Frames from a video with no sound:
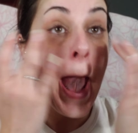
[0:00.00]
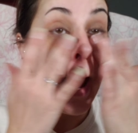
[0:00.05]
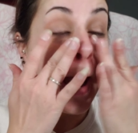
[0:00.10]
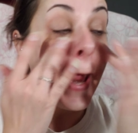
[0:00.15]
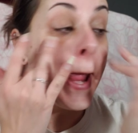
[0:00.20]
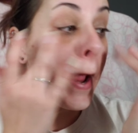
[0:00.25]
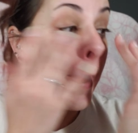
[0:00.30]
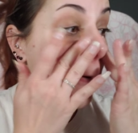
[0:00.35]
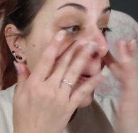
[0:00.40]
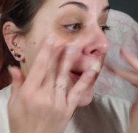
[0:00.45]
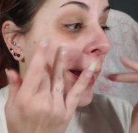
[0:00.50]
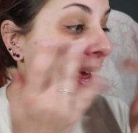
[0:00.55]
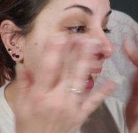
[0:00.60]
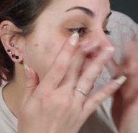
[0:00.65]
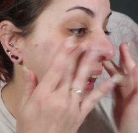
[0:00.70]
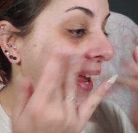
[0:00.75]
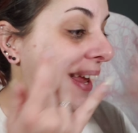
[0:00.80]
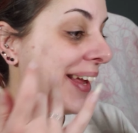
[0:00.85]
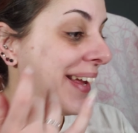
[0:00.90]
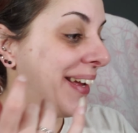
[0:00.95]
to get right
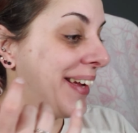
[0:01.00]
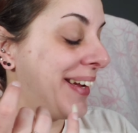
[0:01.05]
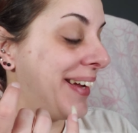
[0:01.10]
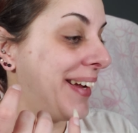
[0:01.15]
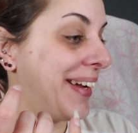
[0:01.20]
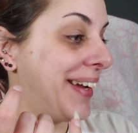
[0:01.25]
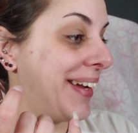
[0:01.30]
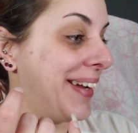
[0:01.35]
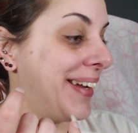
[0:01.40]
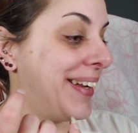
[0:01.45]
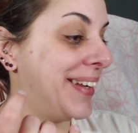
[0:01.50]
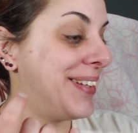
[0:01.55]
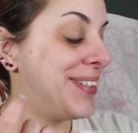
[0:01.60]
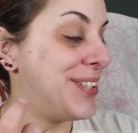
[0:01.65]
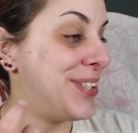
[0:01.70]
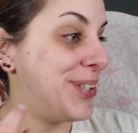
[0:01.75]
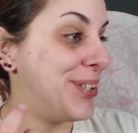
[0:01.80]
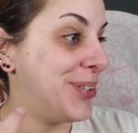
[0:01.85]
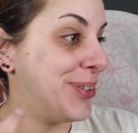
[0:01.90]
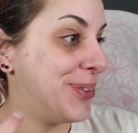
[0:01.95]

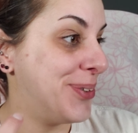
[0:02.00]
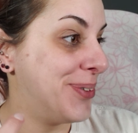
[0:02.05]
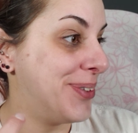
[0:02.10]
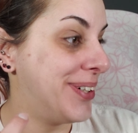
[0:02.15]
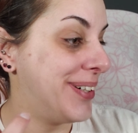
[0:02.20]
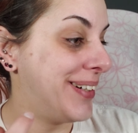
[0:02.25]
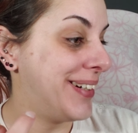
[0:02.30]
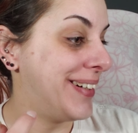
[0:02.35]
into